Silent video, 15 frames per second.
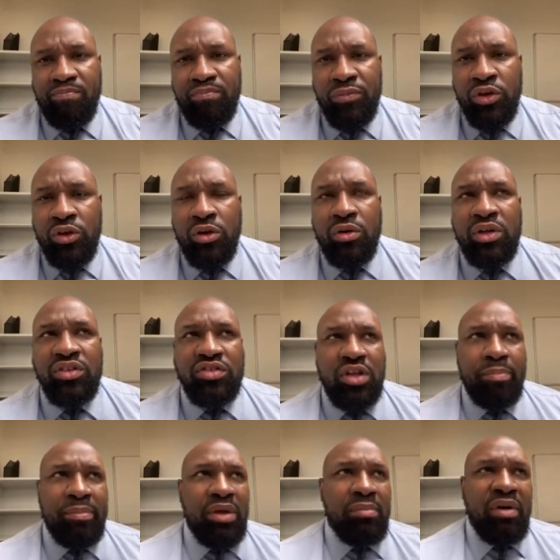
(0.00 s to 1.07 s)
He said,
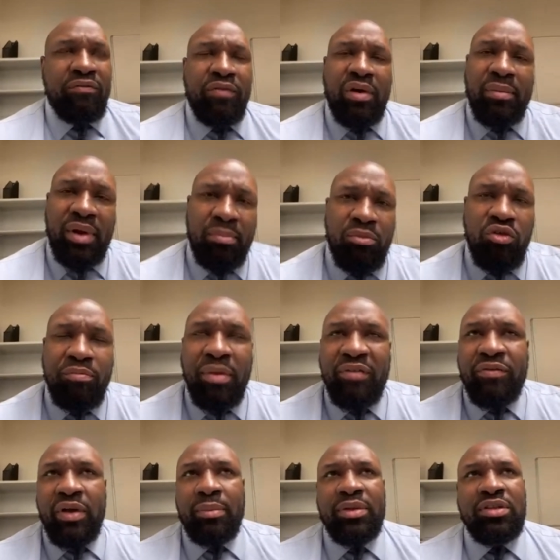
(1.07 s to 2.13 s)
me and my family, I moved my
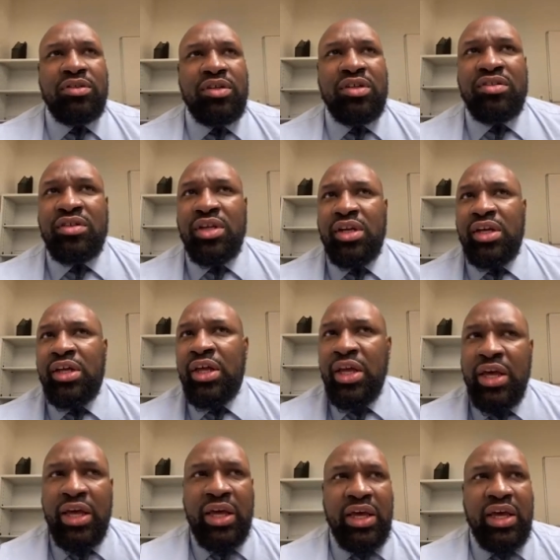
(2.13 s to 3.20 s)
family to the city.
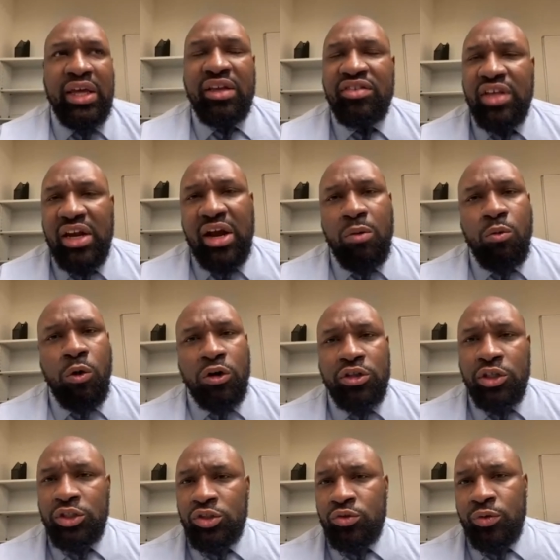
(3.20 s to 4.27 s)
He said, I walk the
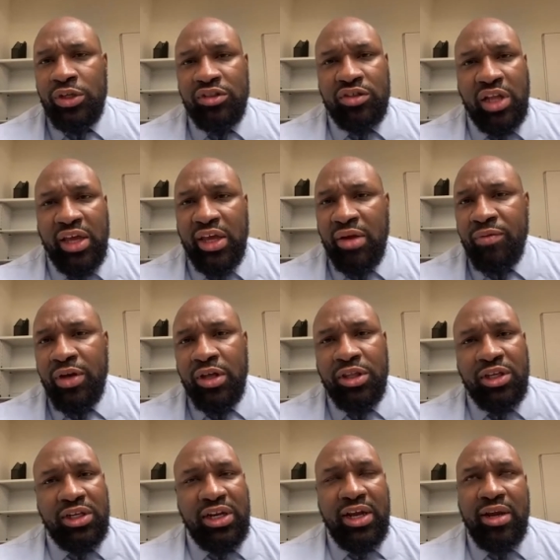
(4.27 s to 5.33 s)
streets like every other
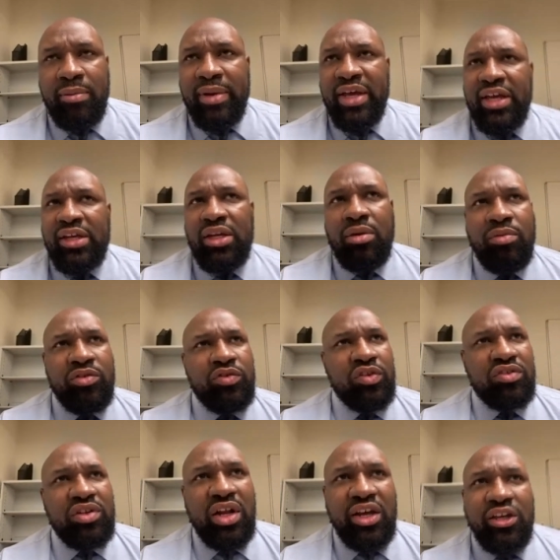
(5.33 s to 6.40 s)
day, man. He was
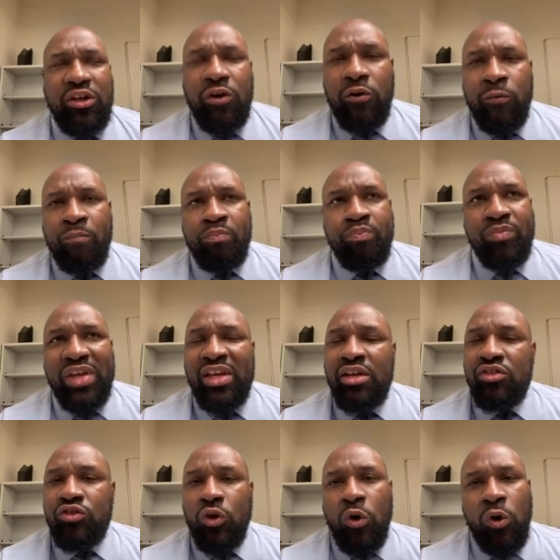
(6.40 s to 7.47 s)
just like, yo, and
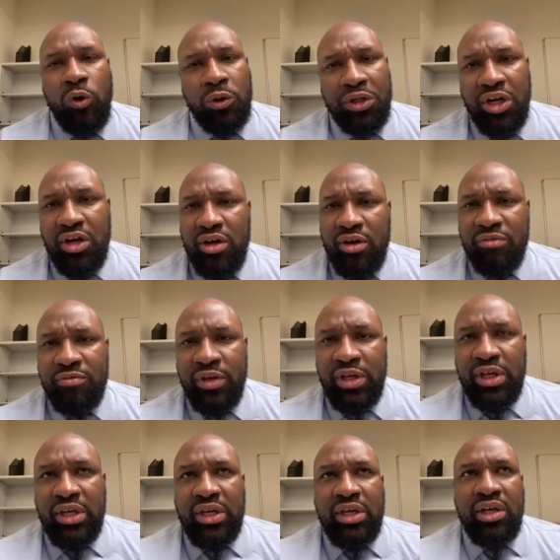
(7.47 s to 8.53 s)
it's all love.
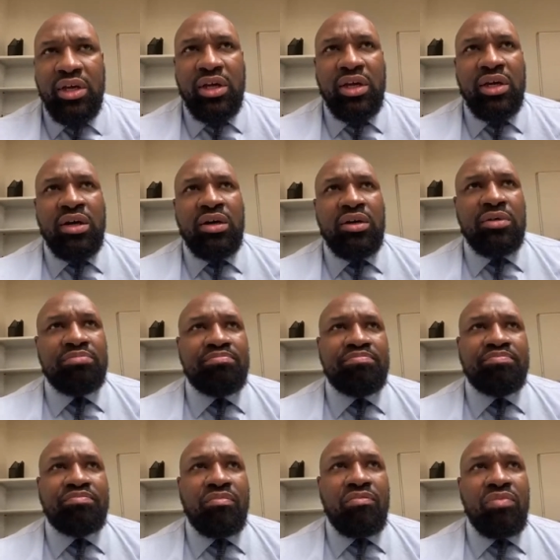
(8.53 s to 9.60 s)
And
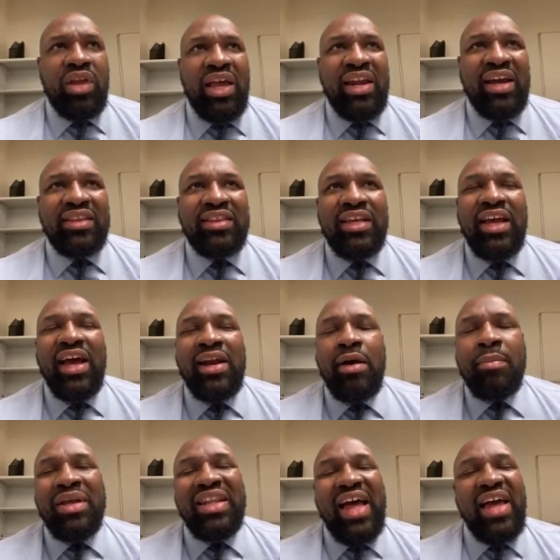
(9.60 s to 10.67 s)

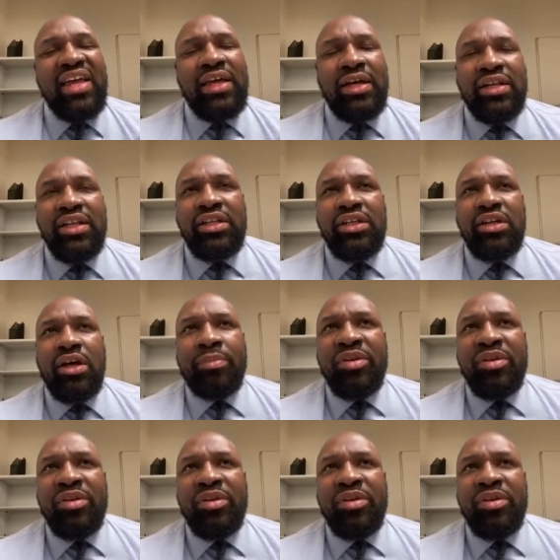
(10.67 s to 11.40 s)
I'm glad he cleaned it up.